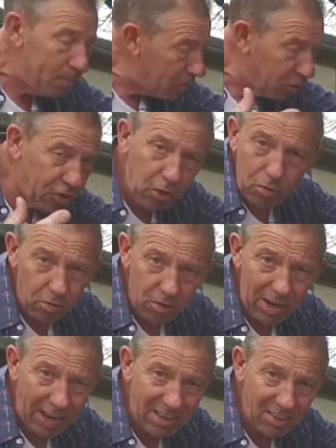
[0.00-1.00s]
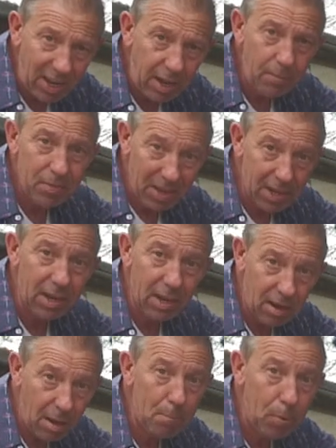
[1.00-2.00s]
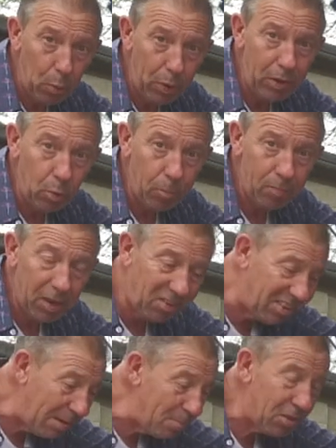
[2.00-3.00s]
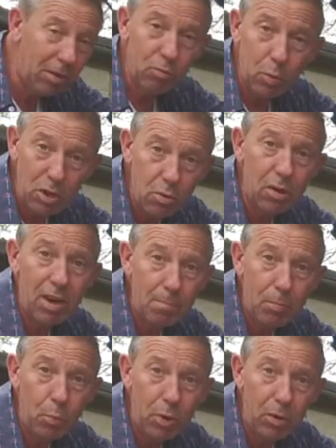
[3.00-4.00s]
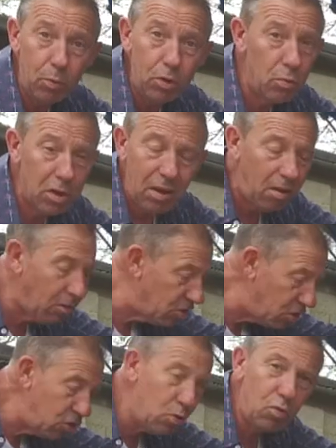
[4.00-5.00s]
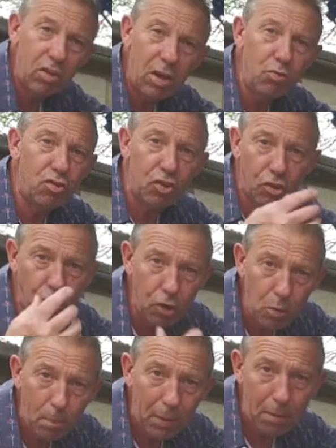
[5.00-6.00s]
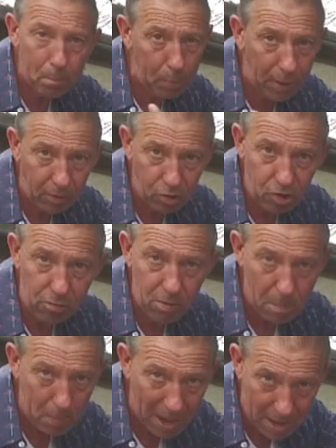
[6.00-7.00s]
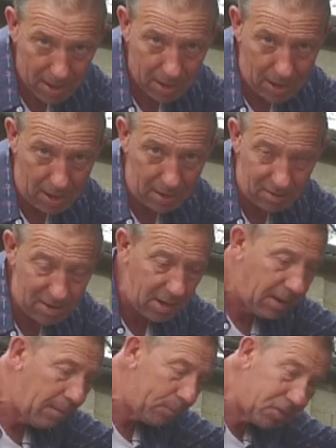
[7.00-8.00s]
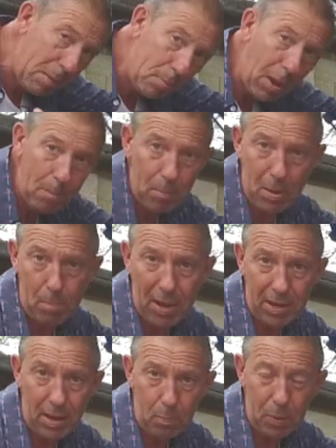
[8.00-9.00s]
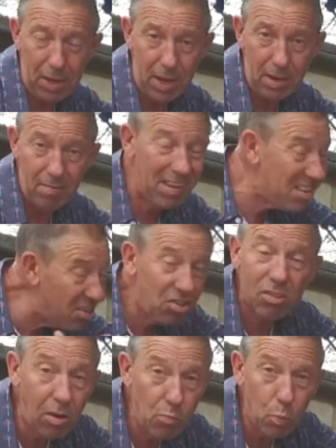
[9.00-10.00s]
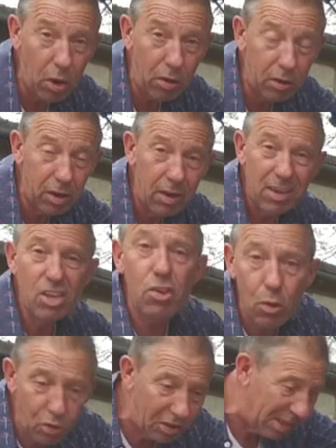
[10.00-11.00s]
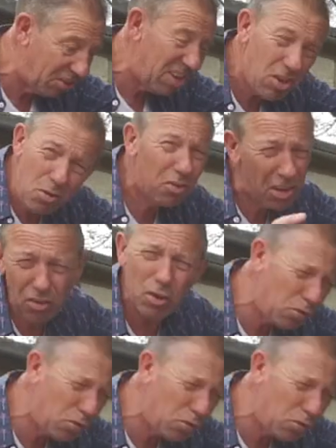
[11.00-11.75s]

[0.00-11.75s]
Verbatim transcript: sooner or later, you're going to clump a wheel. And sometimes when you clump a wheel, you can't use those stupid puncture repair kits to pump it back up again. They just don't work. Useless, useless,